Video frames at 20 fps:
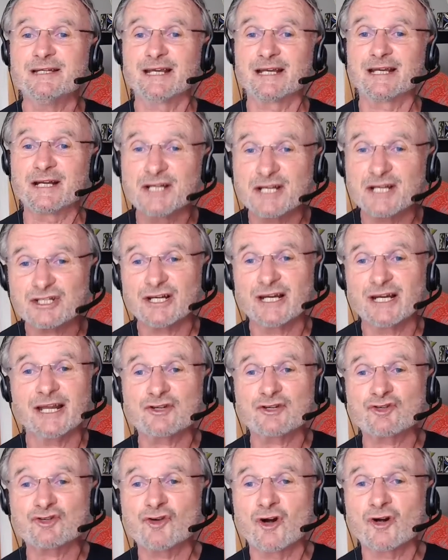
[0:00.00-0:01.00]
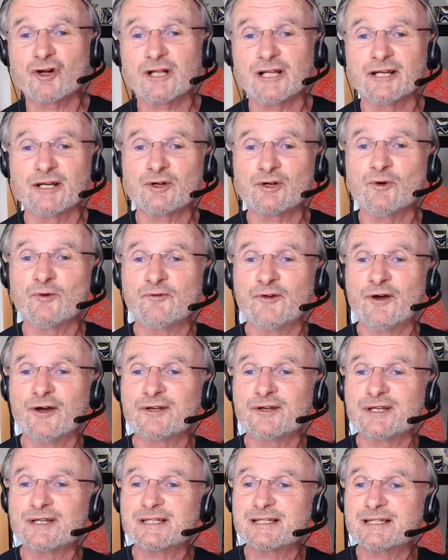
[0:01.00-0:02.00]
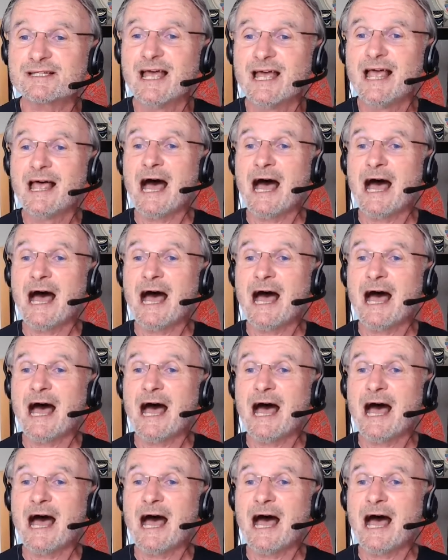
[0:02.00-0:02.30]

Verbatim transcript: It initially had a strong clinical focus,